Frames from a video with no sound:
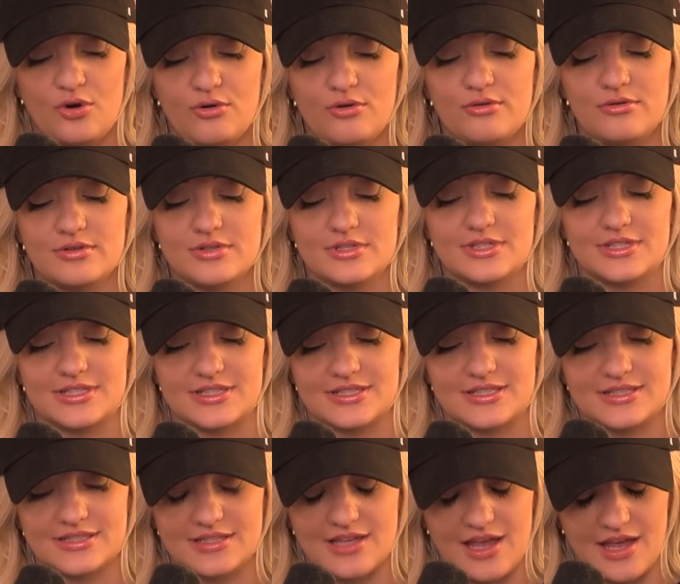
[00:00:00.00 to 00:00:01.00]
Who's to
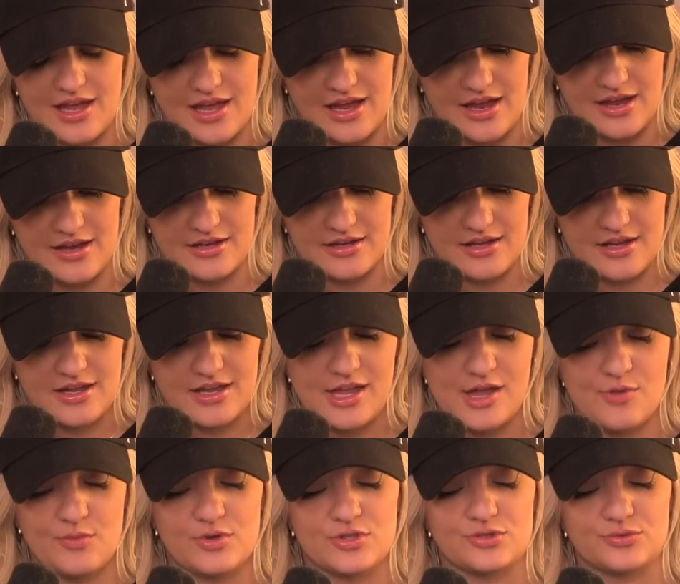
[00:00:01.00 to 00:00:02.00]
say
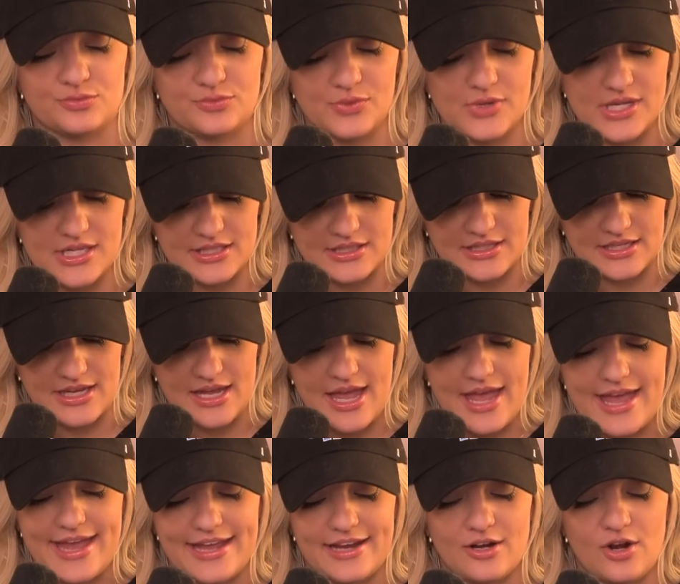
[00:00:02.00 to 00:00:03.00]
it was really,
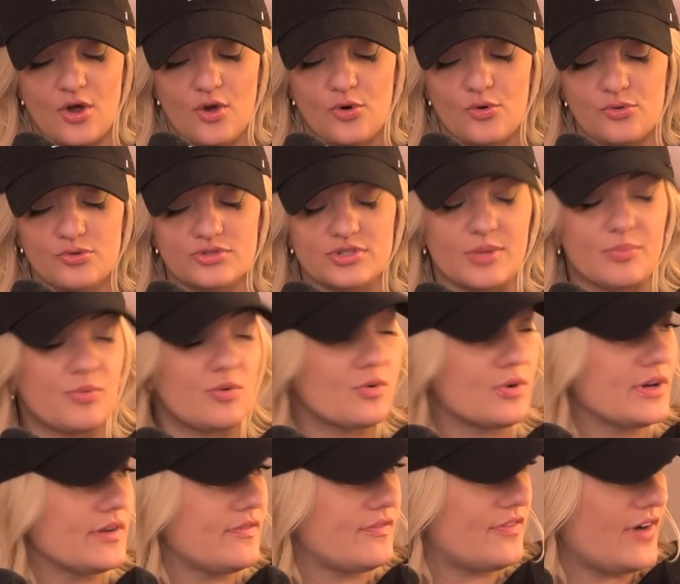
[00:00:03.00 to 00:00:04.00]
and who's the
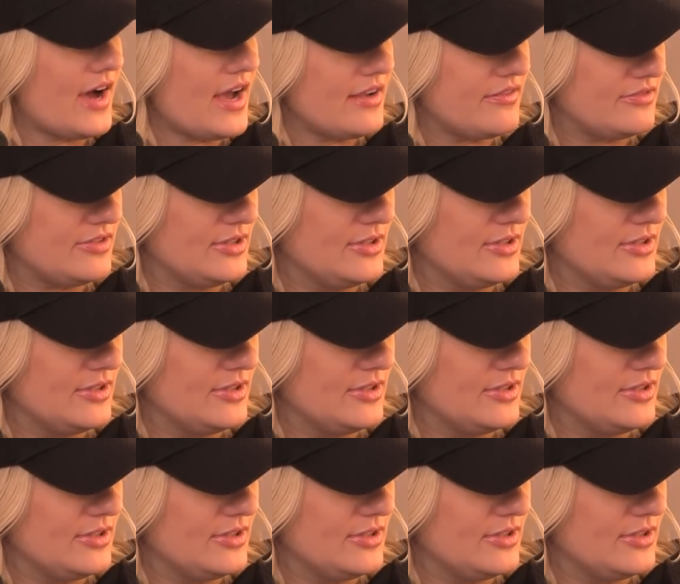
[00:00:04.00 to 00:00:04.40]
0.5